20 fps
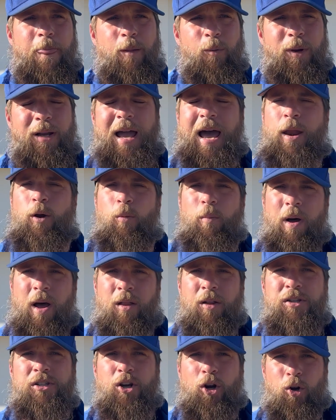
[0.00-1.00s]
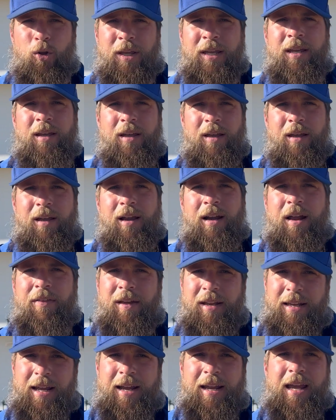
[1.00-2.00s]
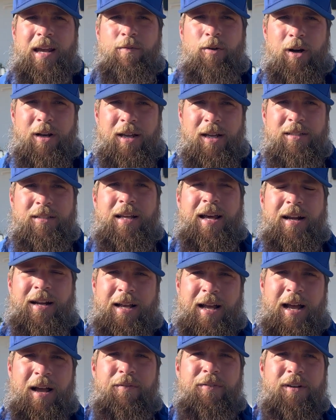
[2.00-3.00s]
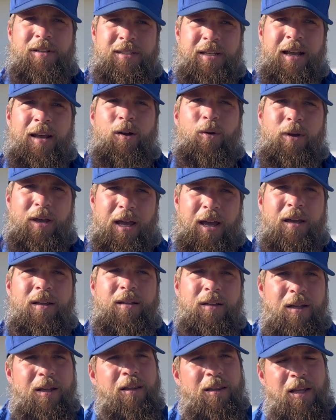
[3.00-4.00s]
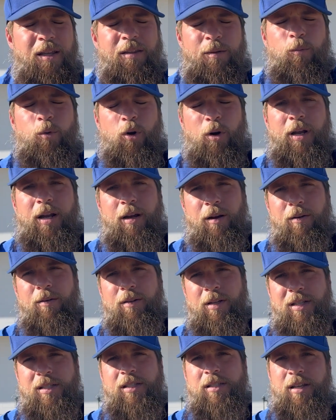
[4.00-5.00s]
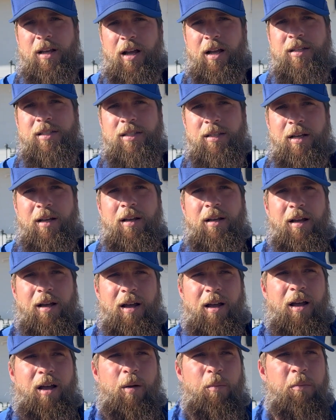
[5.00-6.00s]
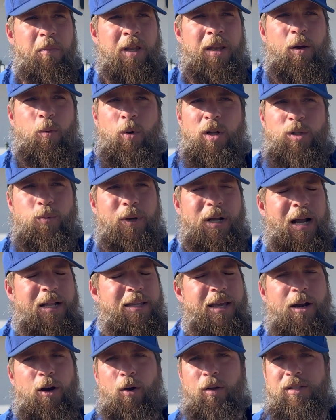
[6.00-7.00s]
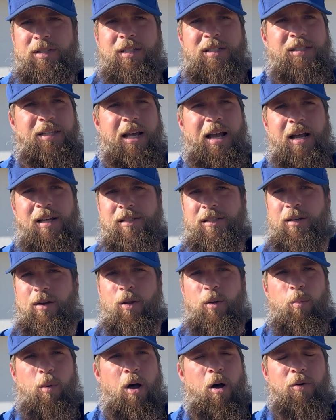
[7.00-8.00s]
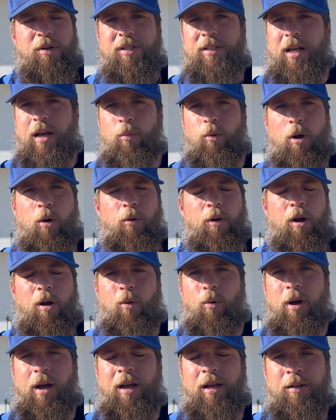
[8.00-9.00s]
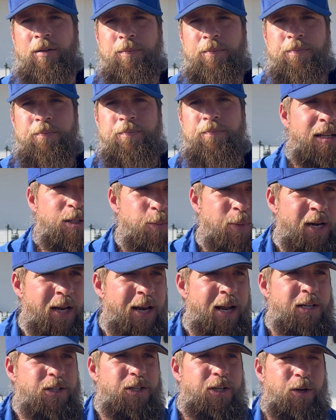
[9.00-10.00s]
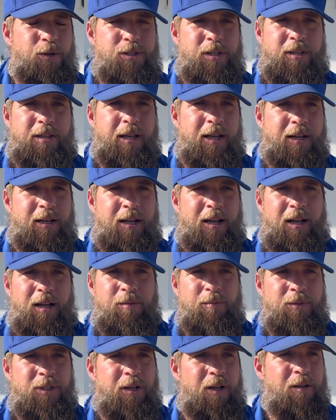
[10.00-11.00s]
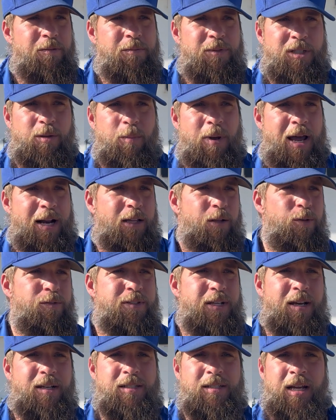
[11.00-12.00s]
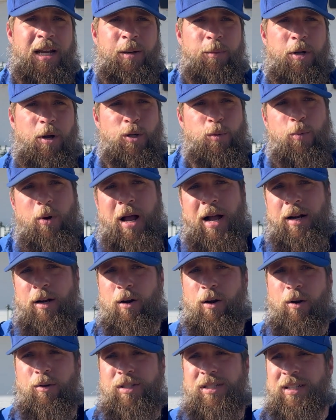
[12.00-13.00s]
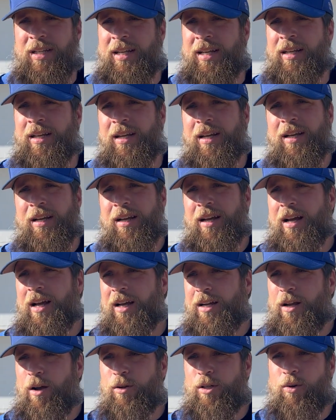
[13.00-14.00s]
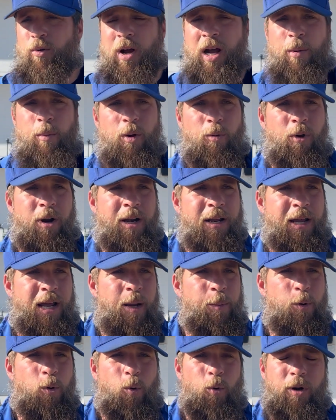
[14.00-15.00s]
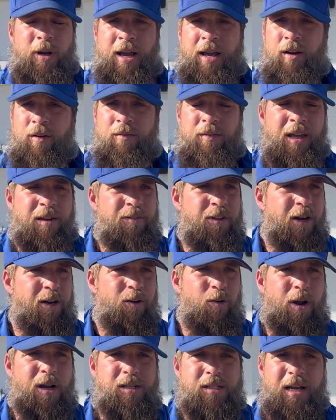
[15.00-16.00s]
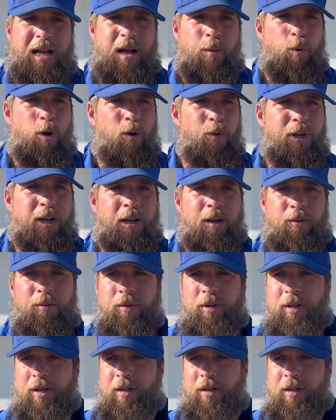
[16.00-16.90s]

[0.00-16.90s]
We got on Mullins early, and I think that gave our kids a lot of confidence saying, okay, we're here, this is us. And then once we got that early success, you know, the ball just kept rolling our way. It's been an execution thing. You know, schematically we stay the same. Coach Brogdon, ROC, Coach Graham, our running game coordinator, they've done a great job all year.